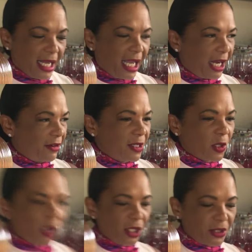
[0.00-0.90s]
Here is
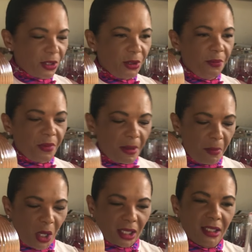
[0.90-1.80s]
also the
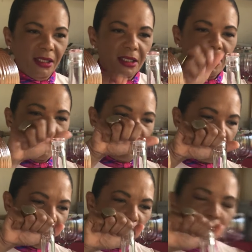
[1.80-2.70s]
bottle
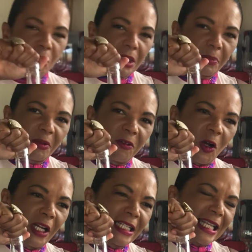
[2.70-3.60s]
from the Côte de
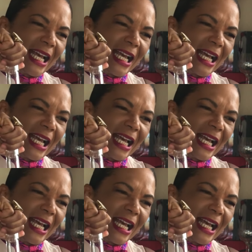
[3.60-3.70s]
Provence,